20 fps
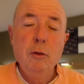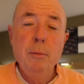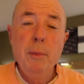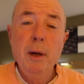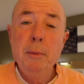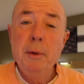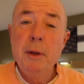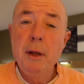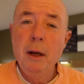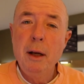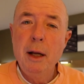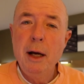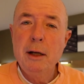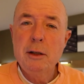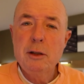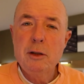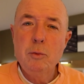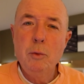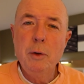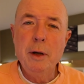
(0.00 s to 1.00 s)
remember that
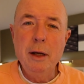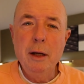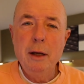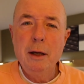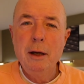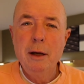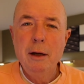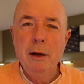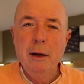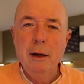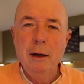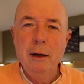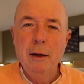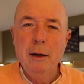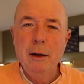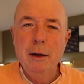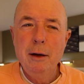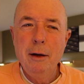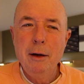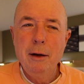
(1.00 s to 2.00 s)
last week,
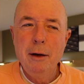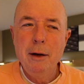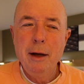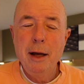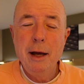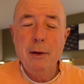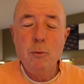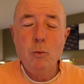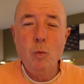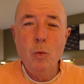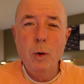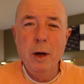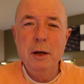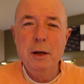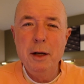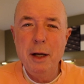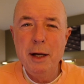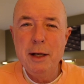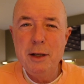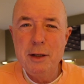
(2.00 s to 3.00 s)
I had 1
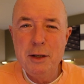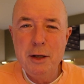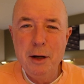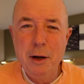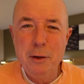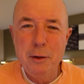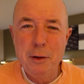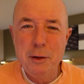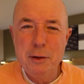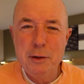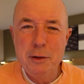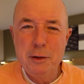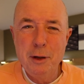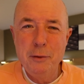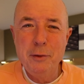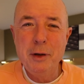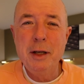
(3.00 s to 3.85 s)
day's notice of